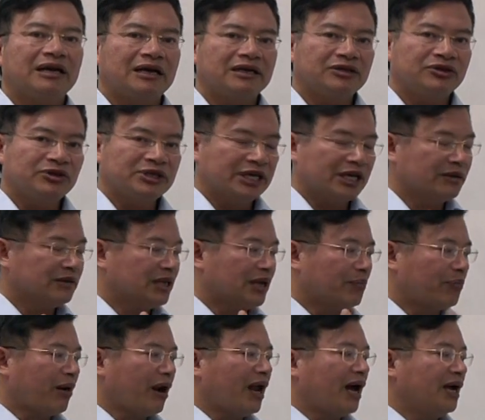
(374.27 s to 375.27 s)
and you can
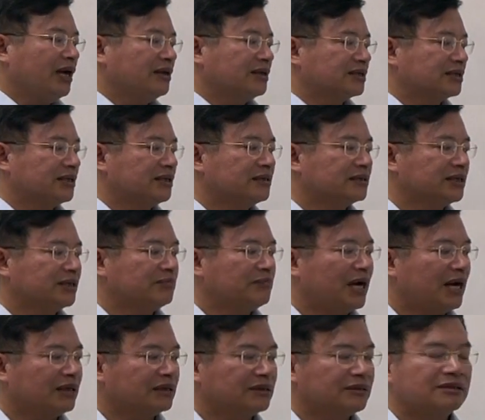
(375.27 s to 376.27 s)
apply the surrogate
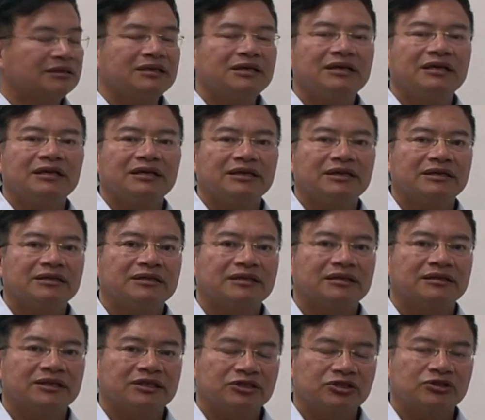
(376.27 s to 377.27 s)
model in the
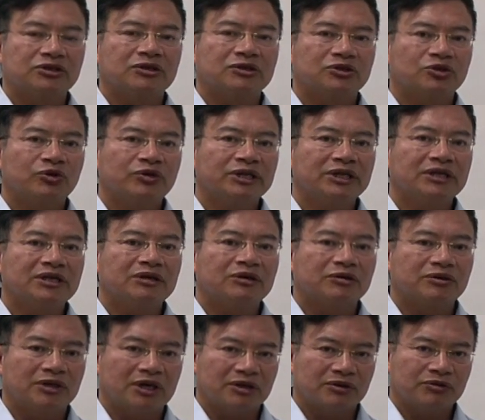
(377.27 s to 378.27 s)
digital twin,
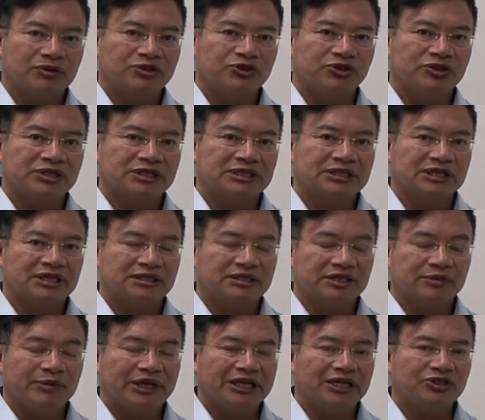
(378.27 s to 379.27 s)
uh, which is uh,
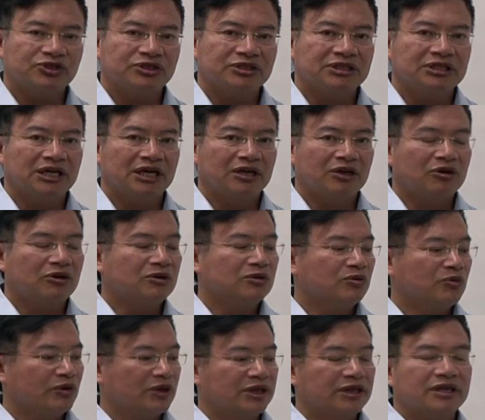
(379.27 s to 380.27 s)
simulation
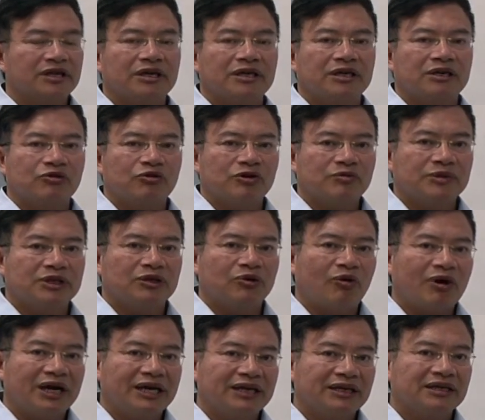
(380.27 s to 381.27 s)
along with the equipment
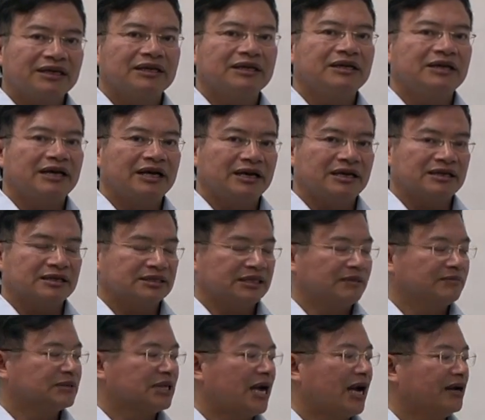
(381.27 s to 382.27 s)
running at the
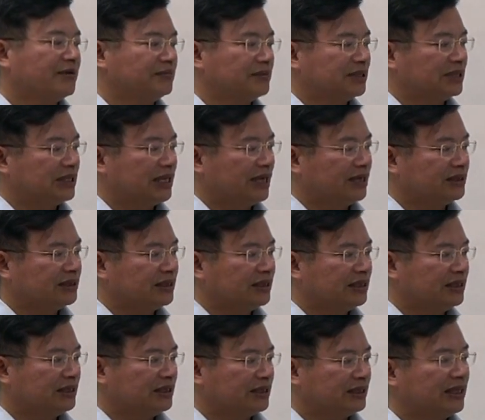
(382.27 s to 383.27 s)
same time. And
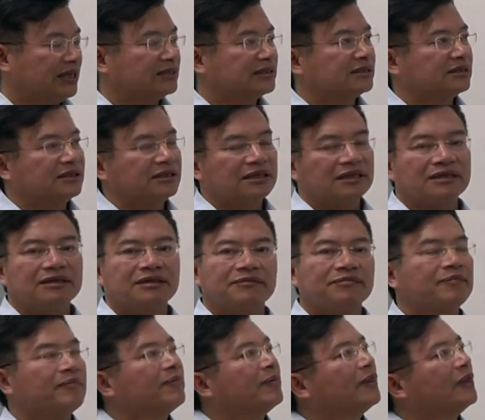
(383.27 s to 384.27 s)
that's, uh,
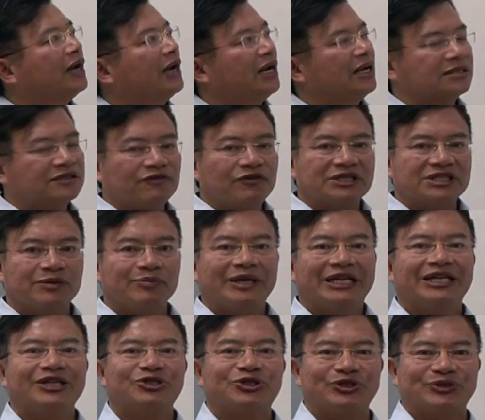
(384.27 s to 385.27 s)
that's for
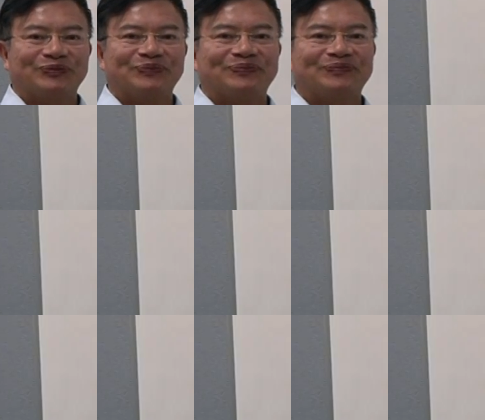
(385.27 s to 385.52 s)
simulation.